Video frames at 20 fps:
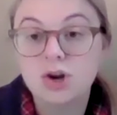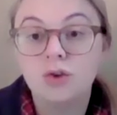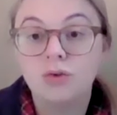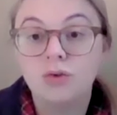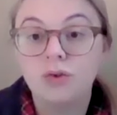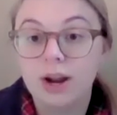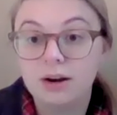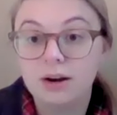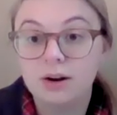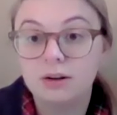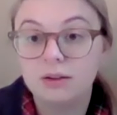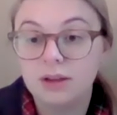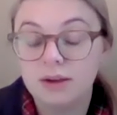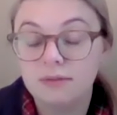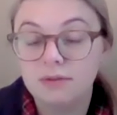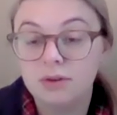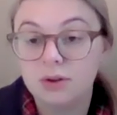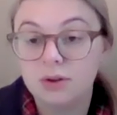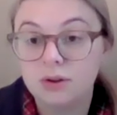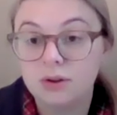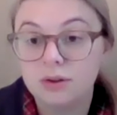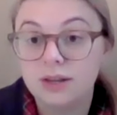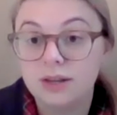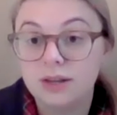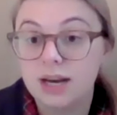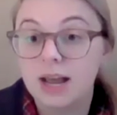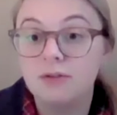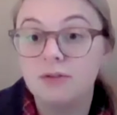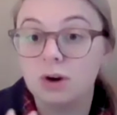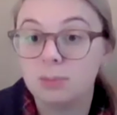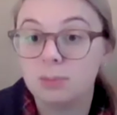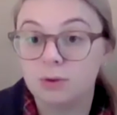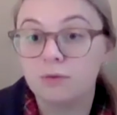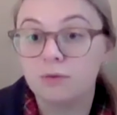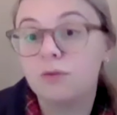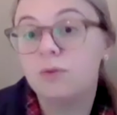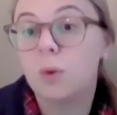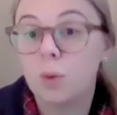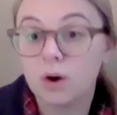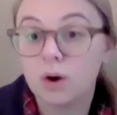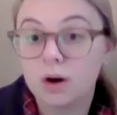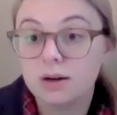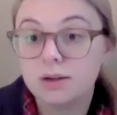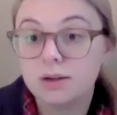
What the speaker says: greater level than ever before.